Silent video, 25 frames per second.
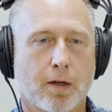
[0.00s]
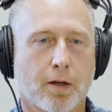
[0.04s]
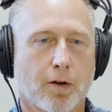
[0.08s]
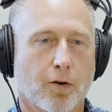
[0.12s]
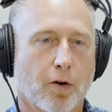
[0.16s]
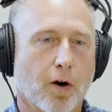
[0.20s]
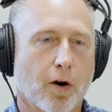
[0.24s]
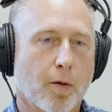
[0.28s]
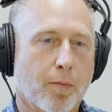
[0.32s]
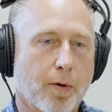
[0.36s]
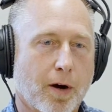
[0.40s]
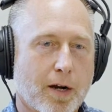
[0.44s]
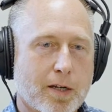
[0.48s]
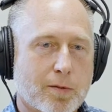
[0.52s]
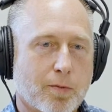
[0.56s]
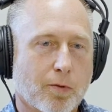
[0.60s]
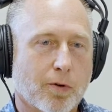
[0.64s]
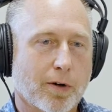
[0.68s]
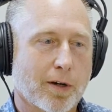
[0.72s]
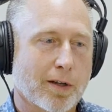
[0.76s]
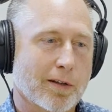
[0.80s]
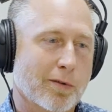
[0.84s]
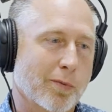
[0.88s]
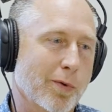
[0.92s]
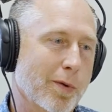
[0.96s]
our price
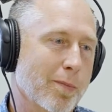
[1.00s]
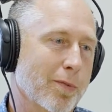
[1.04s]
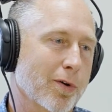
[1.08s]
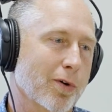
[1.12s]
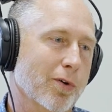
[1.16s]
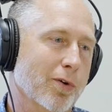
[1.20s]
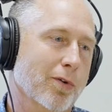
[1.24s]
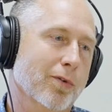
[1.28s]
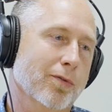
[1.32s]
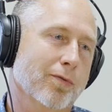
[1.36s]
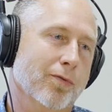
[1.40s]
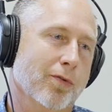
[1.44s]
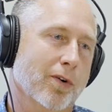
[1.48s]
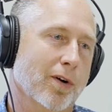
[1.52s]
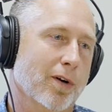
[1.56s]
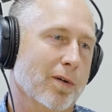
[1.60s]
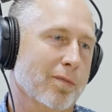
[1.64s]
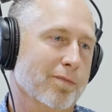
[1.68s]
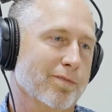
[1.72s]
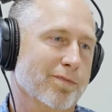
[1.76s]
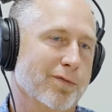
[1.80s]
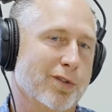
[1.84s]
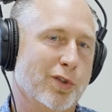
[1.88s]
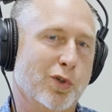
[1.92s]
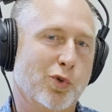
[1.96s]
point is we build
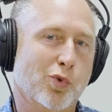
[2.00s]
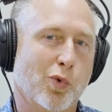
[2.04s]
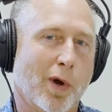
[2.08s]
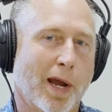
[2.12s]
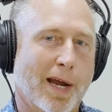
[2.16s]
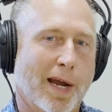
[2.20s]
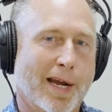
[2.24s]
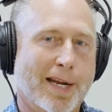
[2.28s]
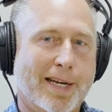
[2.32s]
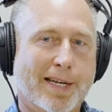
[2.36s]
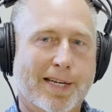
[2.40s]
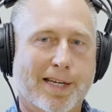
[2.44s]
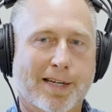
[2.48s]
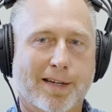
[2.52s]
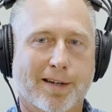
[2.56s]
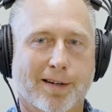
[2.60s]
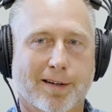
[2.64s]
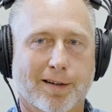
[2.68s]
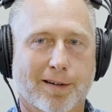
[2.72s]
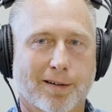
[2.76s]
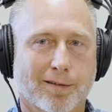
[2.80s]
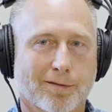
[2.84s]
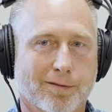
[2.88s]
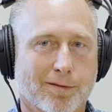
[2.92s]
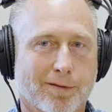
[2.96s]
from 280
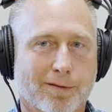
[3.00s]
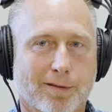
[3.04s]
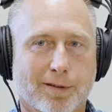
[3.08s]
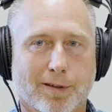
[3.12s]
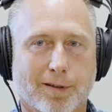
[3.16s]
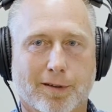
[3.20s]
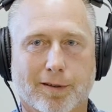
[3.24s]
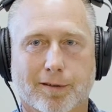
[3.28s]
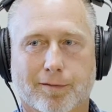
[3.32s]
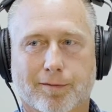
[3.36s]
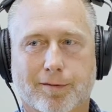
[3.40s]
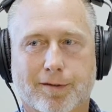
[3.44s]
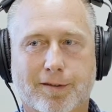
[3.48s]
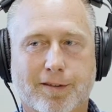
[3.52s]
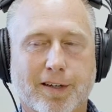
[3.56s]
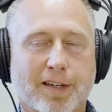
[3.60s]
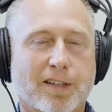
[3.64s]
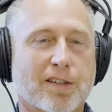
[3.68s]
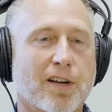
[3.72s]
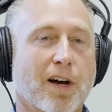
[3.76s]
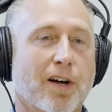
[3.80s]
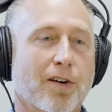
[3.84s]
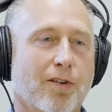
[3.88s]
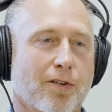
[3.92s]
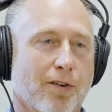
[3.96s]
to
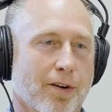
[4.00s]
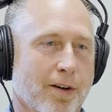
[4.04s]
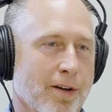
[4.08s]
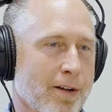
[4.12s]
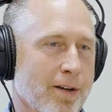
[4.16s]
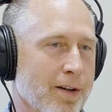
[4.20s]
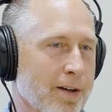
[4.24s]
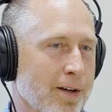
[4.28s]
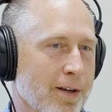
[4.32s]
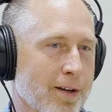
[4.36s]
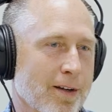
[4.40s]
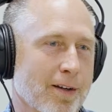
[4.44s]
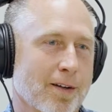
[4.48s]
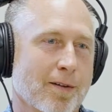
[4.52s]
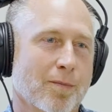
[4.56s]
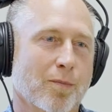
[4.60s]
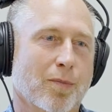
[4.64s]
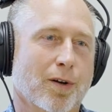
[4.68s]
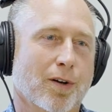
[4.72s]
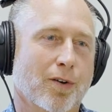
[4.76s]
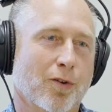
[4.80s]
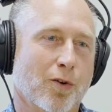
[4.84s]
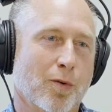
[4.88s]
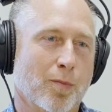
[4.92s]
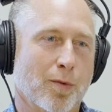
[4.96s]
600,
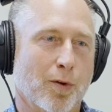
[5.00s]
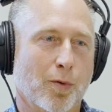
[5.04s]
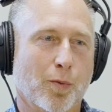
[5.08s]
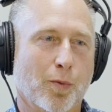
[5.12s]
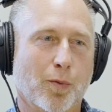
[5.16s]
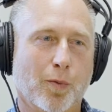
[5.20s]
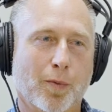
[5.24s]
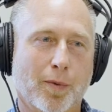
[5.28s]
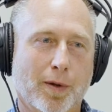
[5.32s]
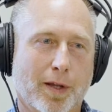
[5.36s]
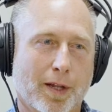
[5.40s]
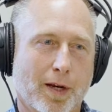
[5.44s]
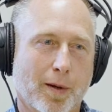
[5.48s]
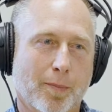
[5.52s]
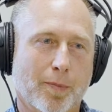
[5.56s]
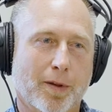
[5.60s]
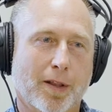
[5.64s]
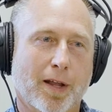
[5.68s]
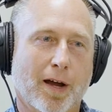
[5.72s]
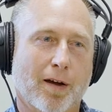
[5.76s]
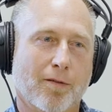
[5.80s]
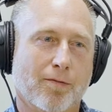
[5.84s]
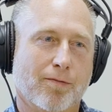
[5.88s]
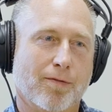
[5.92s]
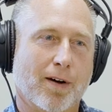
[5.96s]
but normally when we get up in
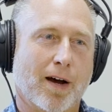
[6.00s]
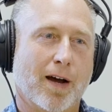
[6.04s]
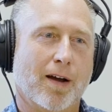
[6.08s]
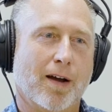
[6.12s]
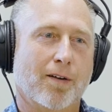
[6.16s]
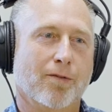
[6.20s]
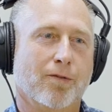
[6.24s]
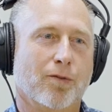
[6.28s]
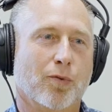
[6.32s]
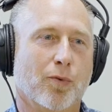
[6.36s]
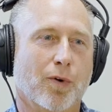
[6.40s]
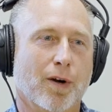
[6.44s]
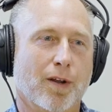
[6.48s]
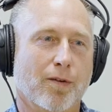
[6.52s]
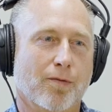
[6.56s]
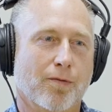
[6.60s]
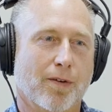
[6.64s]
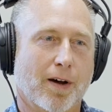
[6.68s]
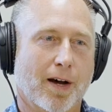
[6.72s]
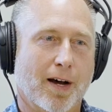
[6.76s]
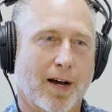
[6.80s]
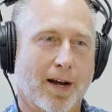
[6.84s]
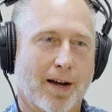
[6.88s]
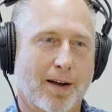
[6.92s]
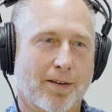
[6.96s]
that
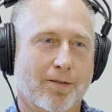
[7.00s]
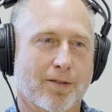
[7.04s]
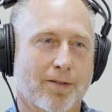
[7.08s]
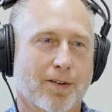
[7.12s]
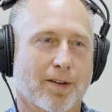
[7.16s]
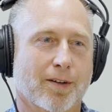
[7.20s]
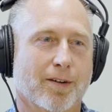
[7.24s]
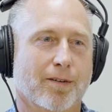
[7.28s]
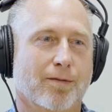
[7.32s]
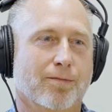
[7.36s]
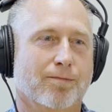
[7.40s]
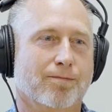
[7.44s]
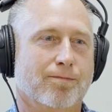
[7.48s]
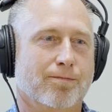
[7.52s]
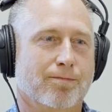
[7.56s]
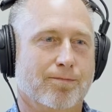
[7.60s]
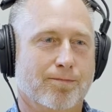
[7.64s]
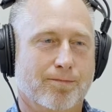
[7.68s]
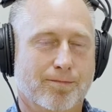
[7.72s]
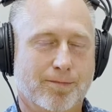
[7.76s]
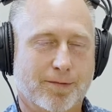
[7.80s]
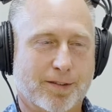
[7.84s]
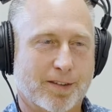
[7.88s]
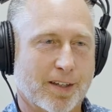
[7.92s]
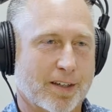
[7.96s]
525 to
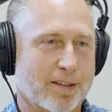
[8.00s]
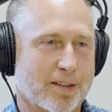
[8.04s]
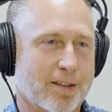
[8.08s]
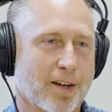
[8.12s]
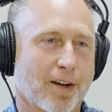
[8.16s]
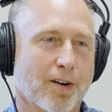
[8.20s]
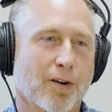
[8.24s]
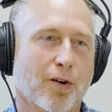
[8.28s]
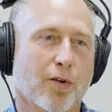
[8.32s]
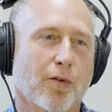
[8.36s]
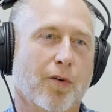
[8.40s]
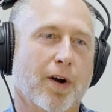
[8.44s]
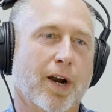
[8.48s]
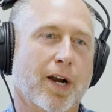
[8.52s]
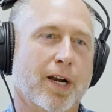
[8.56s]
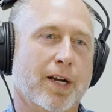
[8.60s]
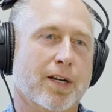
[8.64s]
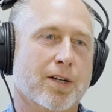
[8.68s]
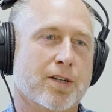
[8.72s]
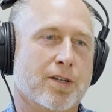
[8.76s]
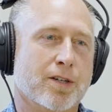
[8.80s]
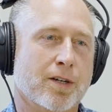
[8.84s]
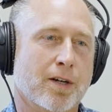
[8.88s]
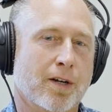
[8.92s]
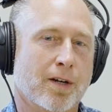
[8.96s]
600
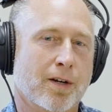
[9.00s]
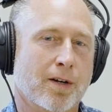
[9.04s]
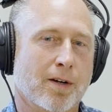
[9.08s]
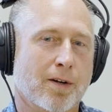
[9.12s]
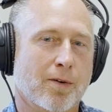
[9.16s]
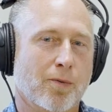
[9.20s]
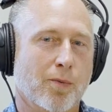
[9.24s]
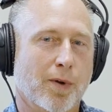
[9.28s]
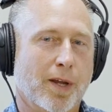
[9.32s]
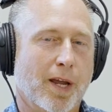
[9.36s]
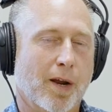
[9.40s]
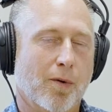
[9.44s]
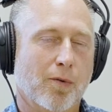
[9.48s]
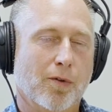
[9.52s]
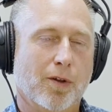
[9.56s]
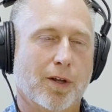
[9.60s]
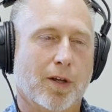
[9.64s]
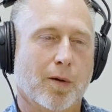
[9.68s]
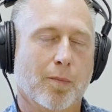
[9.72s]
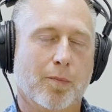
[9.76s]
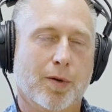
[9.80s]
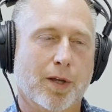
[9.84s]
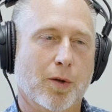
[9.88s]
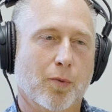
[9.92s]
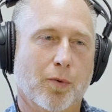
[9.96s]
range, we can't really
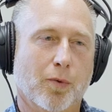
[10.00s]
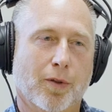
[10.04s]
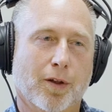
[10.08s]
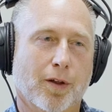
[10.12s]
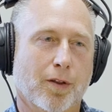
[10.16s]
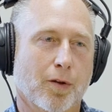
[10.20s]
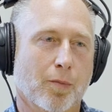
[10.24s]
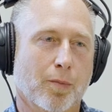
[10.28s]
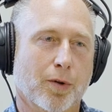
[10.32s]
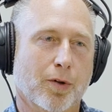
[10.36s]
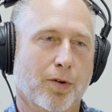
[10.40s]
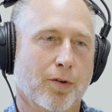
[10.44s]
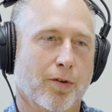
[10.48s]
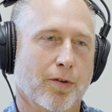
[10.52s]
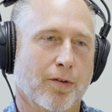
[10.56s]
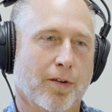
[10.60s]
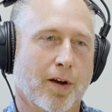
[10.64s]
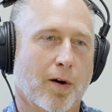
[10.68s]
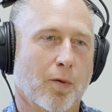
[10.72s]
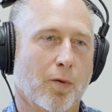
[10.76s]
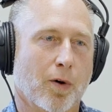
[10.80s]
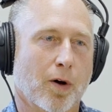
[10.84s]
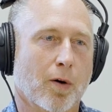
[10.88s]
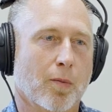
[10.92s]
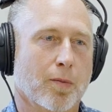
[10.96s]
compete with other builders
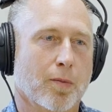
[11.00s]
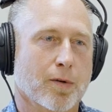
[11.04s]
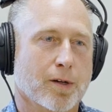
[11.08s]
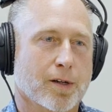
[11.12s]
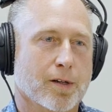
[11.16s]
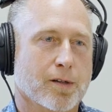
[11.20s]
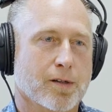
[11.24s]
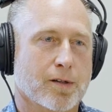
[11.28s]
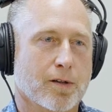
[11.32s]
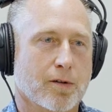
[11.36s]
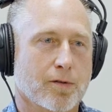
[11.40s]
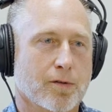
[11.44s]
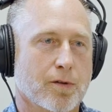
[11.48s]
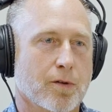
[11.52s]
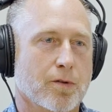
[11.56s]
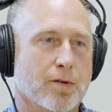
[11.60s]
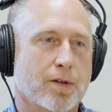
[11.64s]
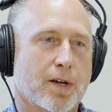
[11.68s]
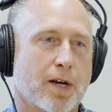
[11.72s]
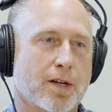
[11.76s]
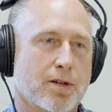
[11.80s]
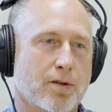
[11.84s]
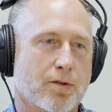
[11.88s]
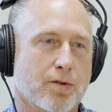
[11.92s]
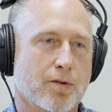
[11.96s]
that well, because those
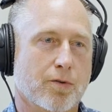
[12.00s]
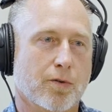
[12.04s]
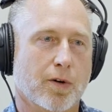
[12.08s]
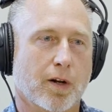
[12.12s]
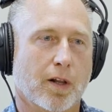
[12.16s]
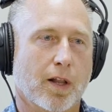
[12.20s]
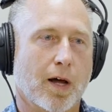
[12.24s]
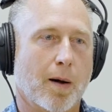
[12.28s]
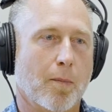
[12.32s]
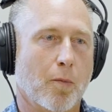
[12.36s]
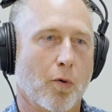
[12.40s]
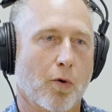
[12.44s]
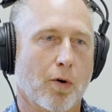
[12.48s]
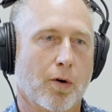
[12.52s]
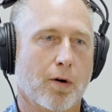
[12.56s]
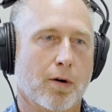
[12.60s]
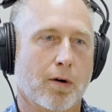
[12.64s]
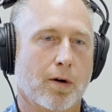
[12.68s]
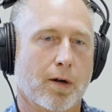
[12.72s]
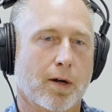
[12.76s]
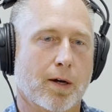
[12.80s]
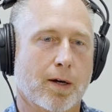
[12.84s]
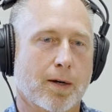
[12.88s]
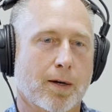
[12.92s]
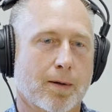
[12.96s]
guys are doing a lot more
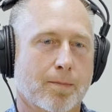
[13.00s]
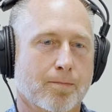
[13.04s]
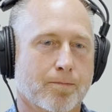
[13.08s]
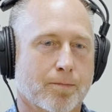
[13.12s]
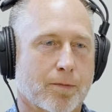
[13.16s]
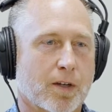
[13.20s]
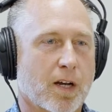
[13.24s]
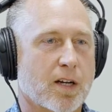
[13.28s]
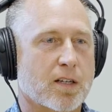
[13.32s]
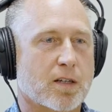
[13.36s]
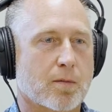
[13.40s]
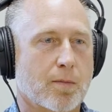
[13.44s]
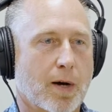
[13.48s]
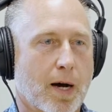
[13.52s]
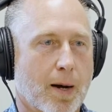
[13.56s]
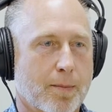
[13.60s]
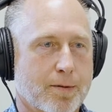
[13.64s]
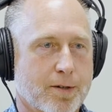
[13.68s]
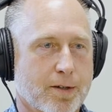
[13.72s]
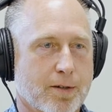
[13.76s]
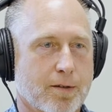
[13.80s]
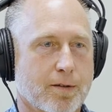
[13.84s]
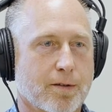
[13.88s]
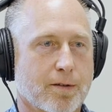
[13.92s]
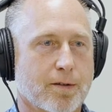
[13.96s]
custom
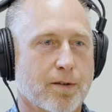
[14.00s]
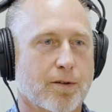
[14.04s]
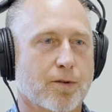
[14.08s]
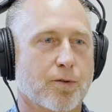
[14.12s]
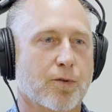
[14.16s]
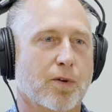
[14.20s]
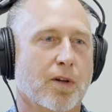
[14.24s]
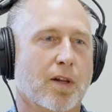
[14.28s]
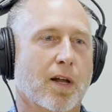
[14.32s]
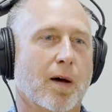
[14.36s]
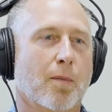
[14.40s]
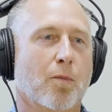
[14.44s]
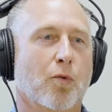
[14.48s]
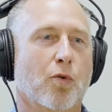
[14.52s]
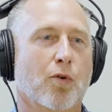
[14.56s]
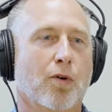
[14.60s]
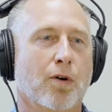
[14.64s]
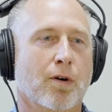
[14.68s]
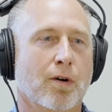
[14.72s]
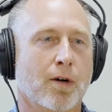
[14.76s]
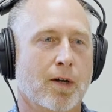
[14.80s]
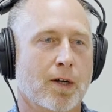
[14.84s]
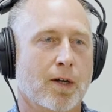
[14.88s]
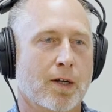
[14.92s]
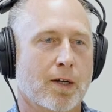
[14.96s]
options. They're doing a lot more